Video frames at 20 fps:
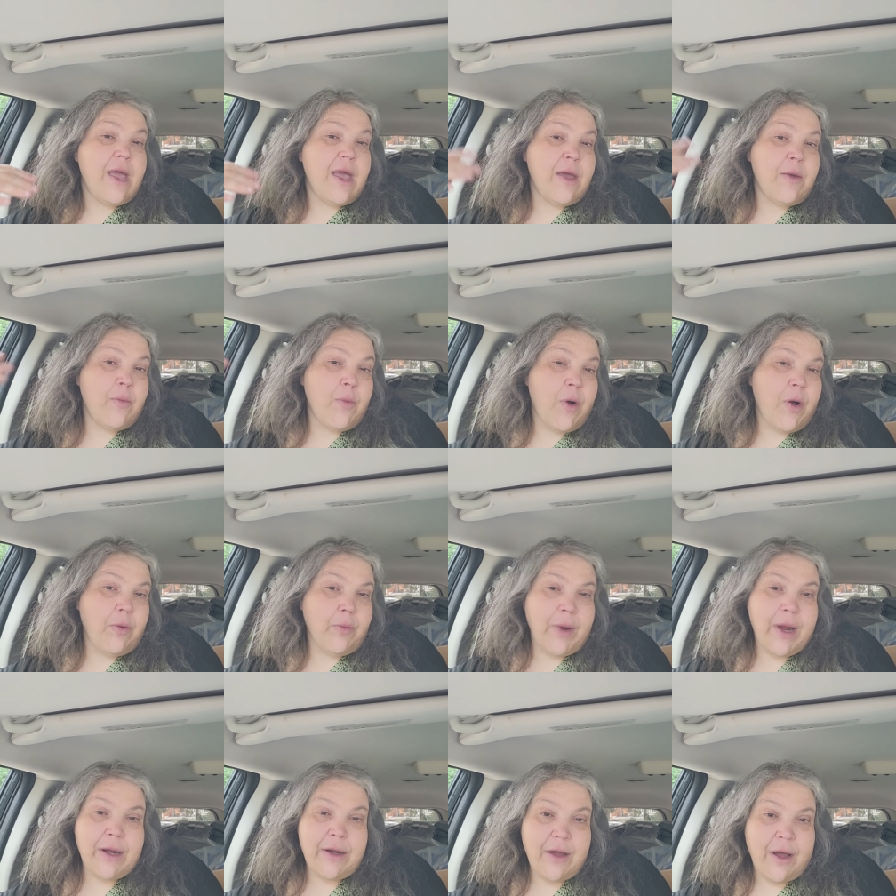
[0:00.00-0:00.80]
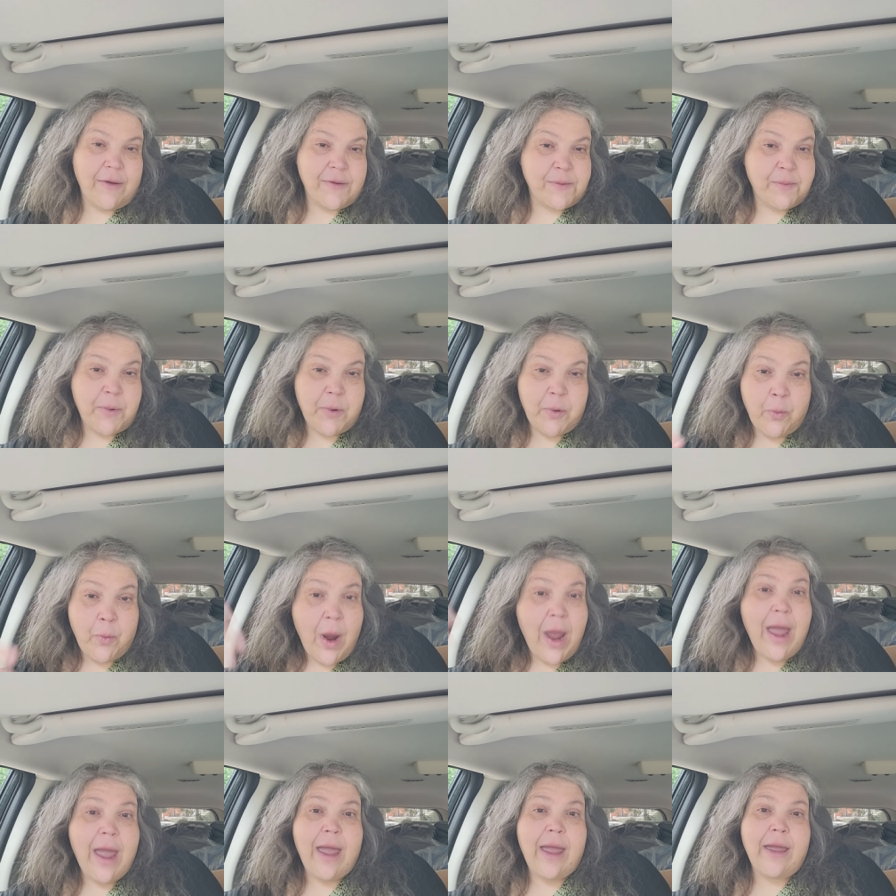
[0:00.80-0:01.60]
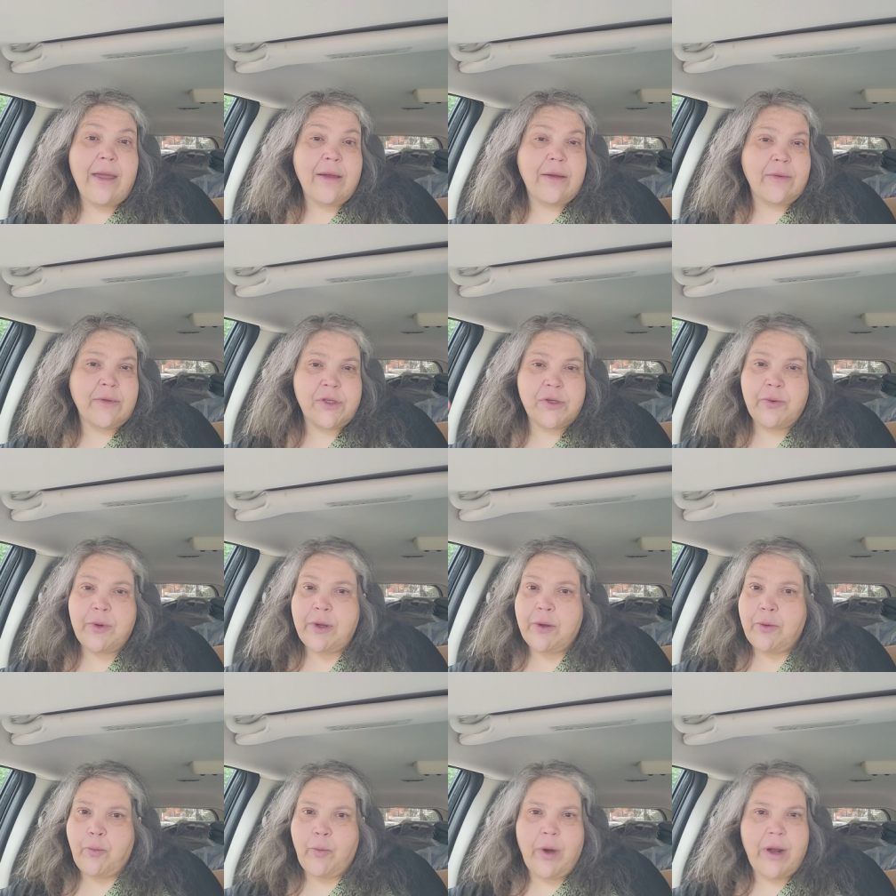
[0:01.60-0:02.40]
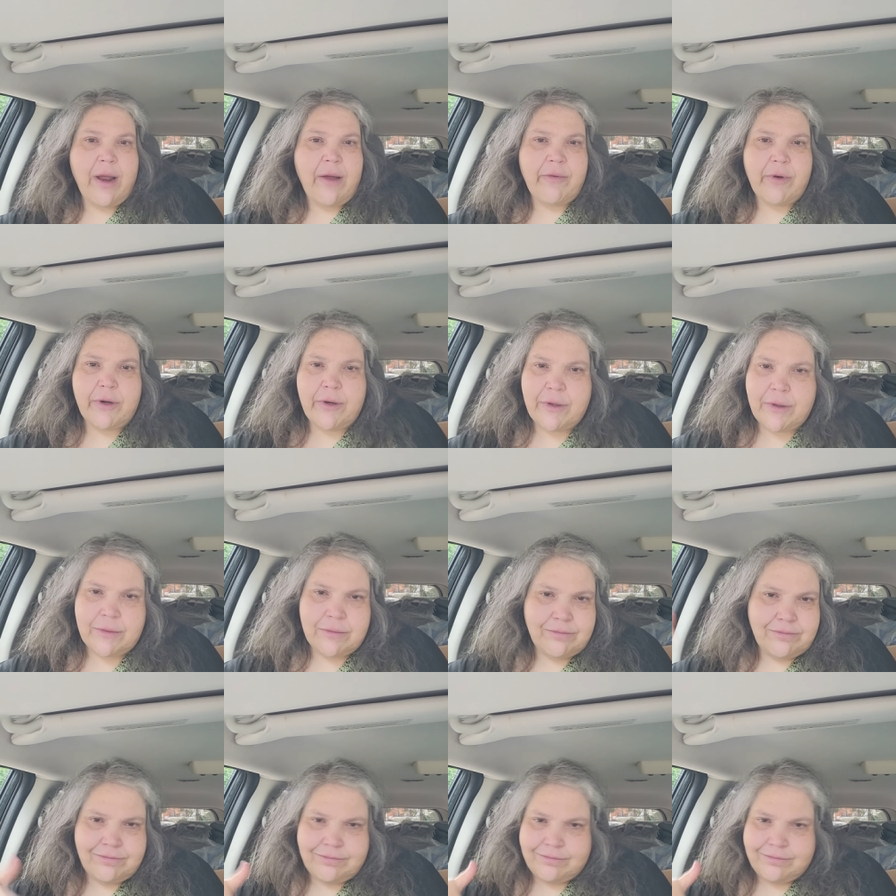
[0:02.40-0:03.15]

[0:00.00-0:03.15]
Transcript: And while Randolph's been away doing whatever,